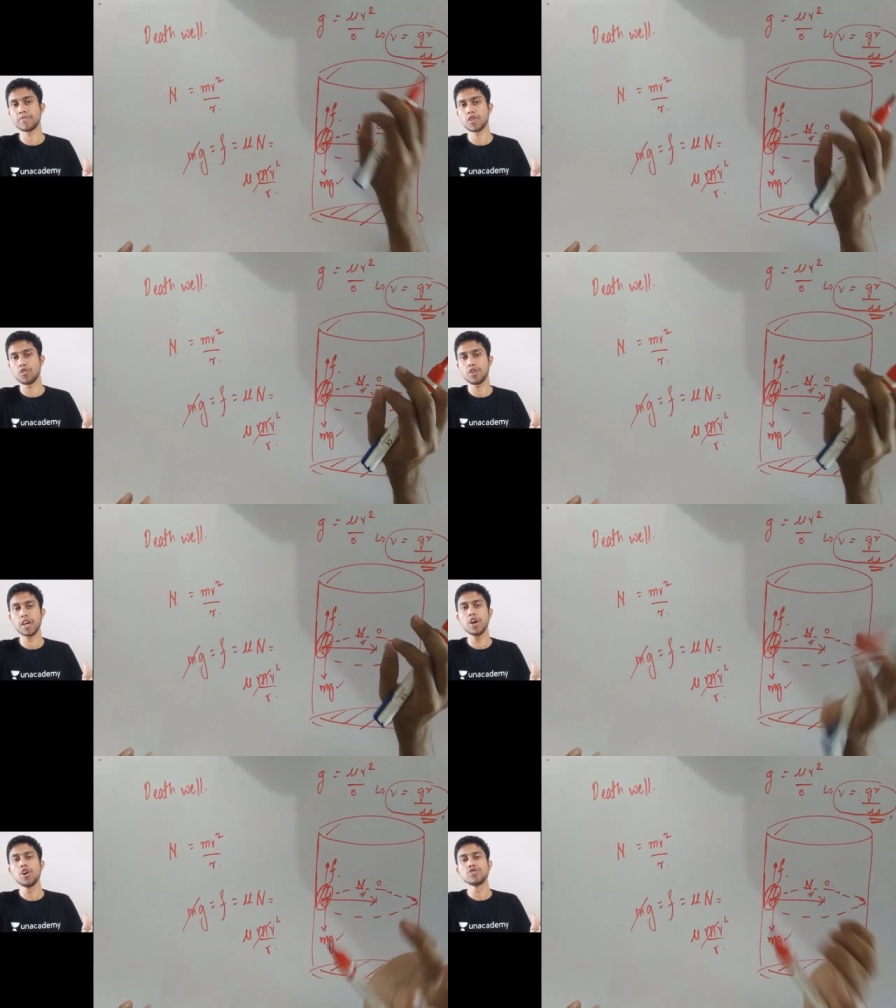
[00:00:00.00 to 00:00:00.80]
Okay,
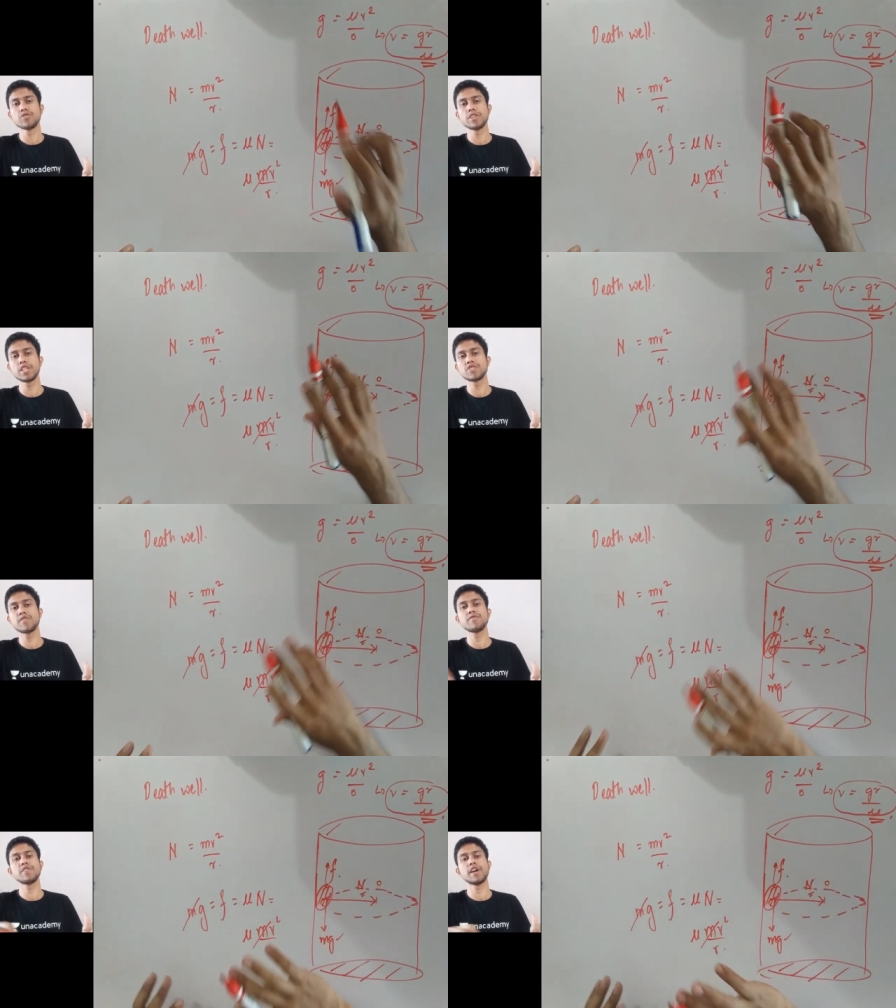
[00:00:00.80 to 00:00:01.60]
so in this way
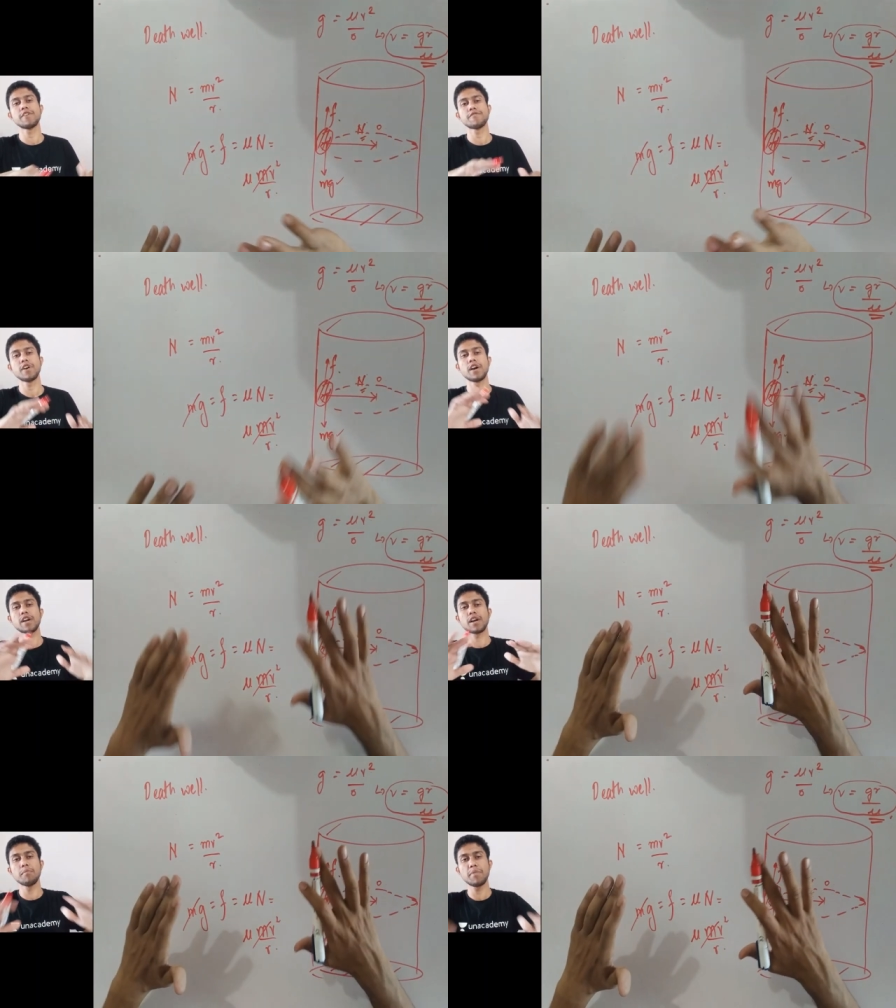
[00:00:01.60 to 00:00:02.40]
we have
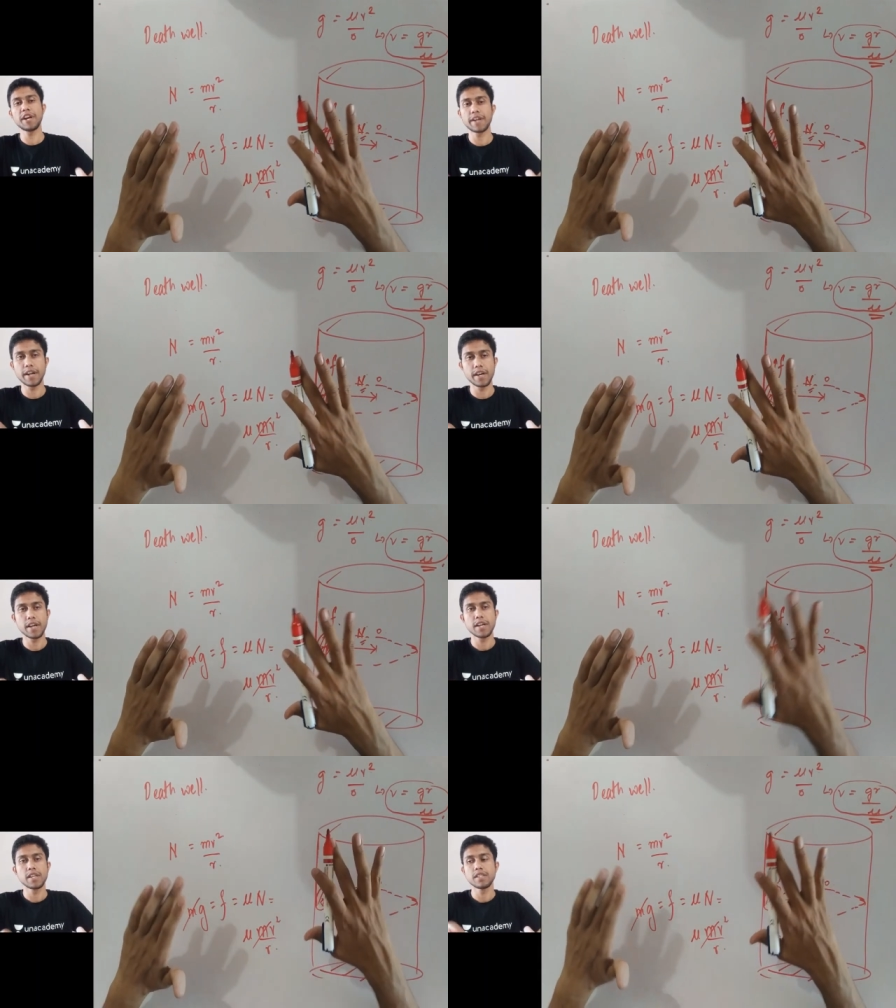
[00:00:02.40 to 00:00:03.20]
completed
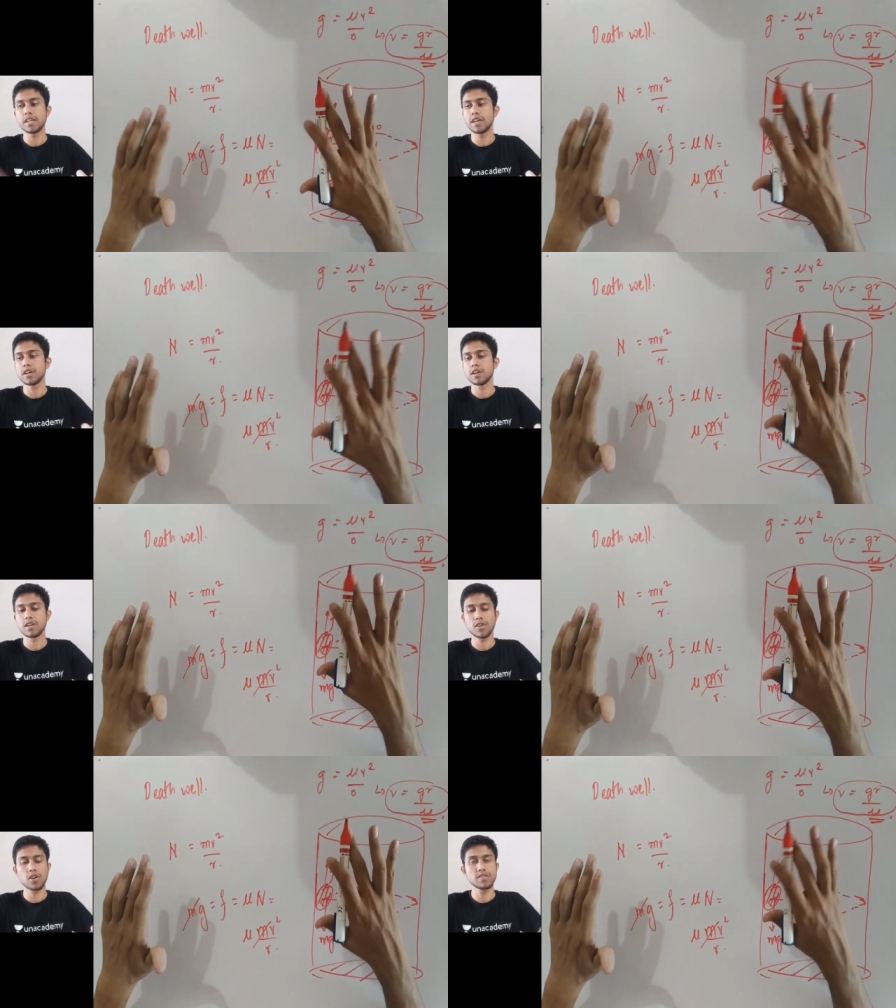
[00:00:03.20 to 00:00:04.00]
the
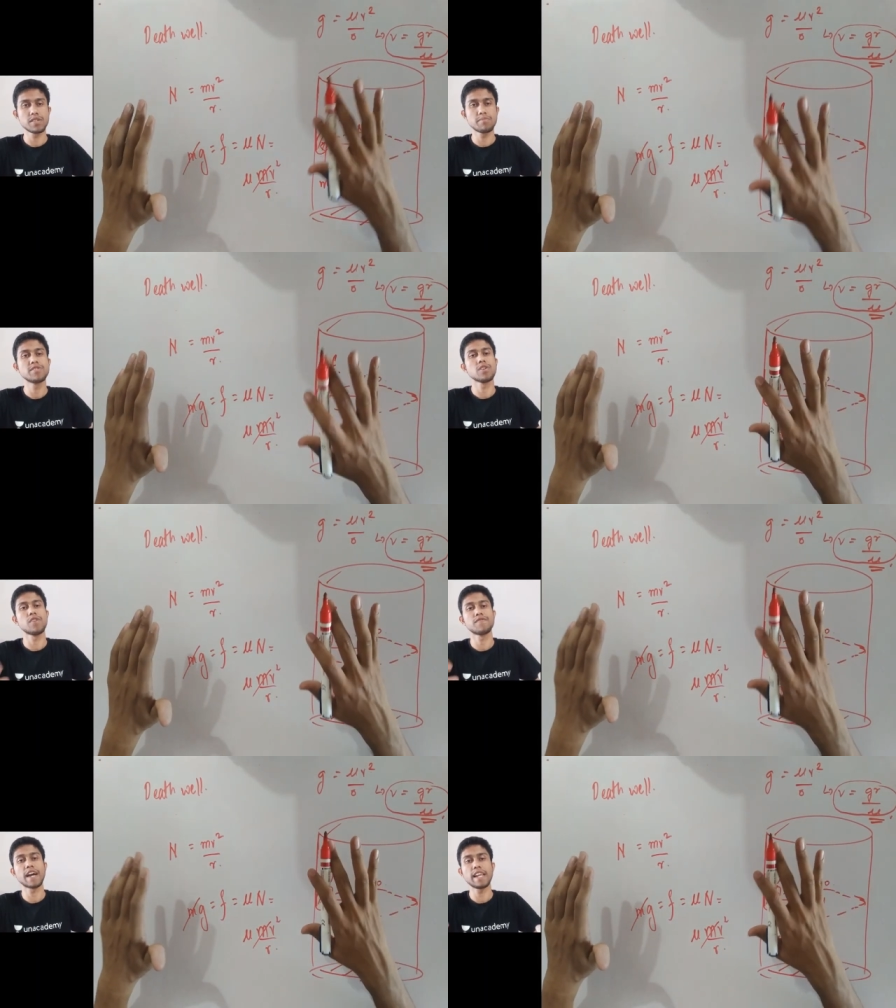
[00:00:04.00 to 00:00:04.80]
concepts of
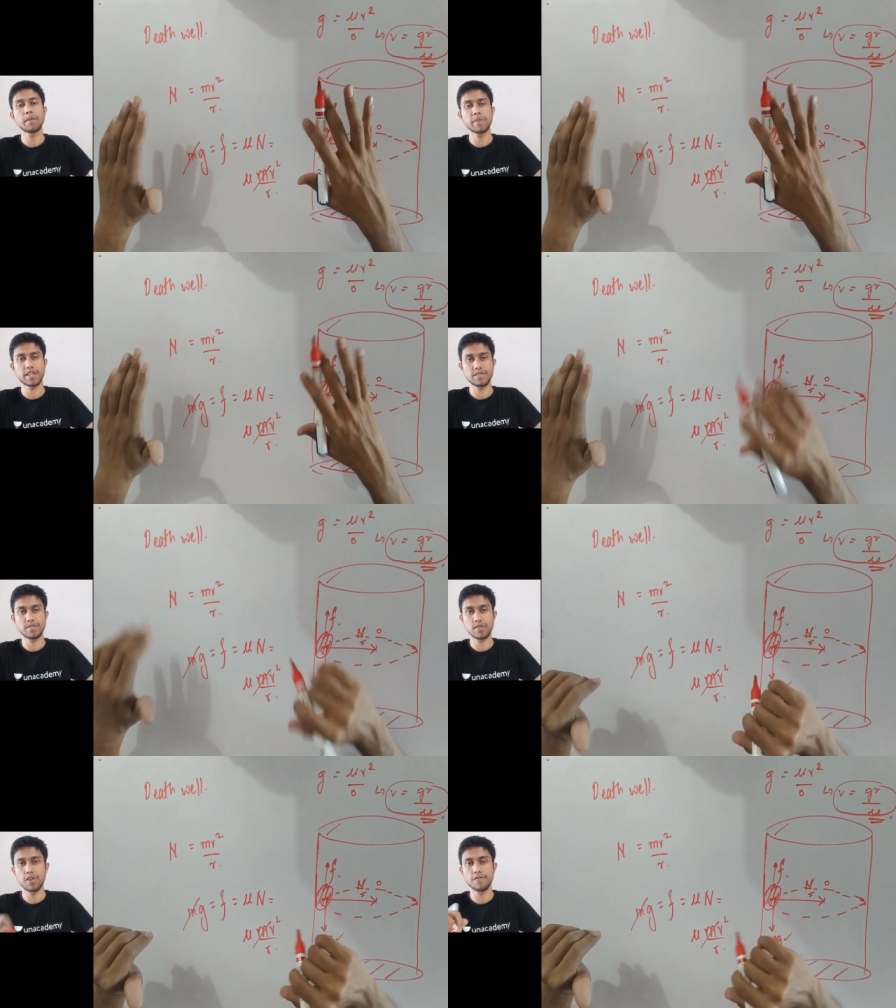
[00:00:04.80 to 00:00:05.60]
dynamics
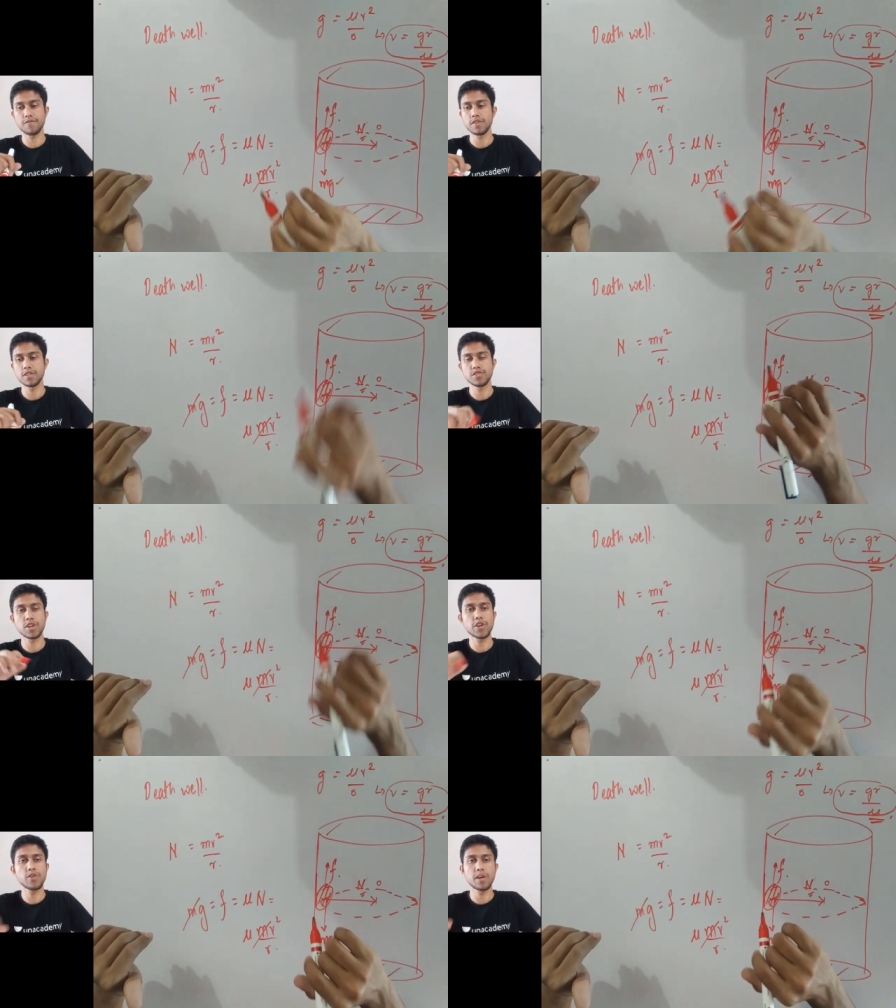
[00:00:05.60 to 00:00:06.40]
of
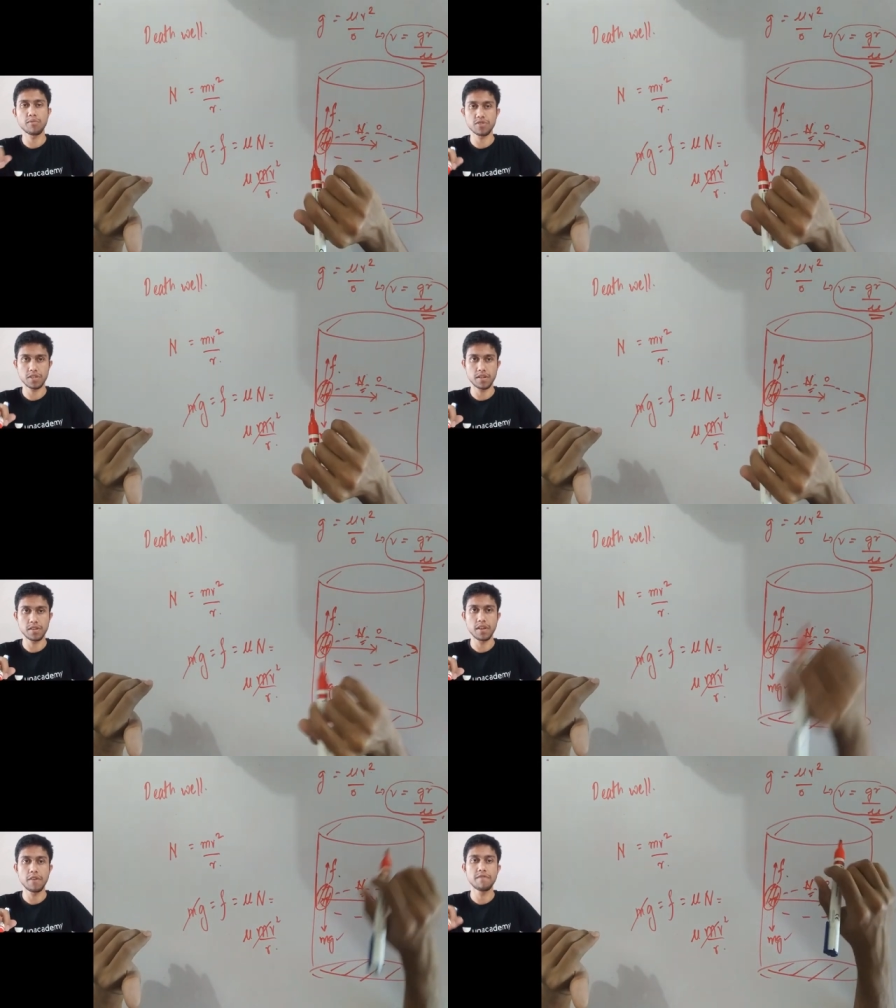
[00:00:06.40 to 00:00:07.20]
circular motion,
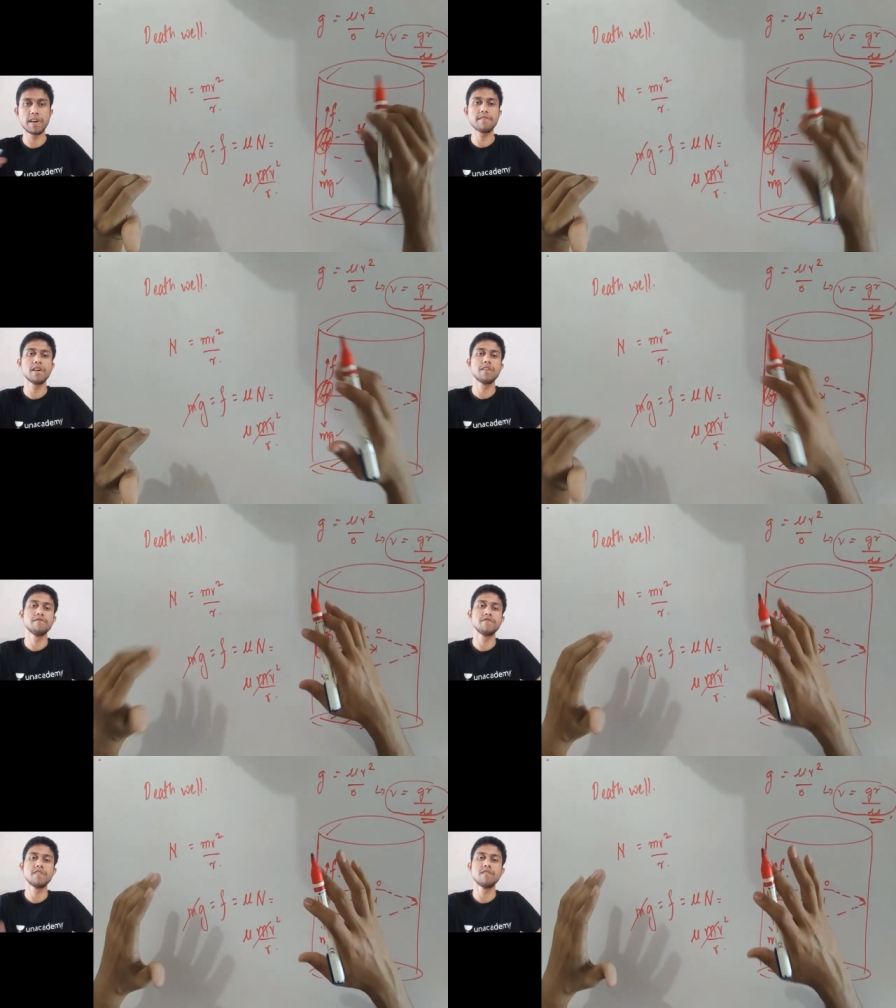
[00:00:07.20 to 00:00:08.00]
where
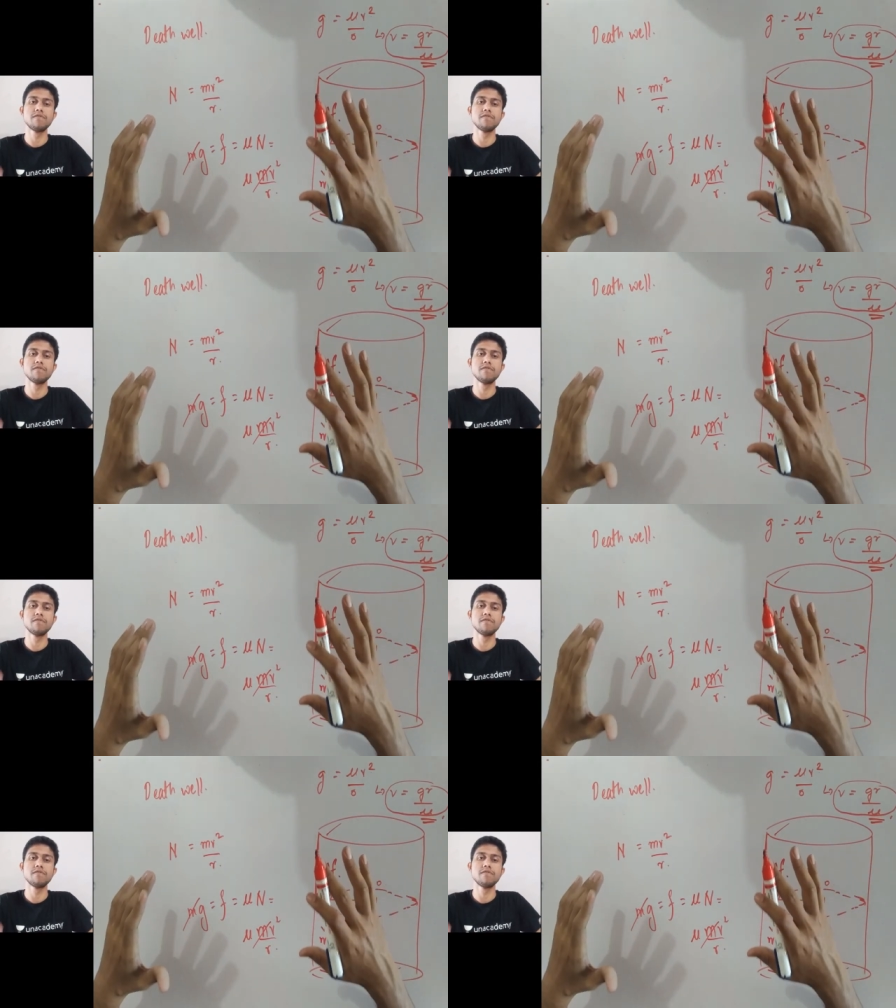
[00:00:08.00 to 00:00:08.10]
we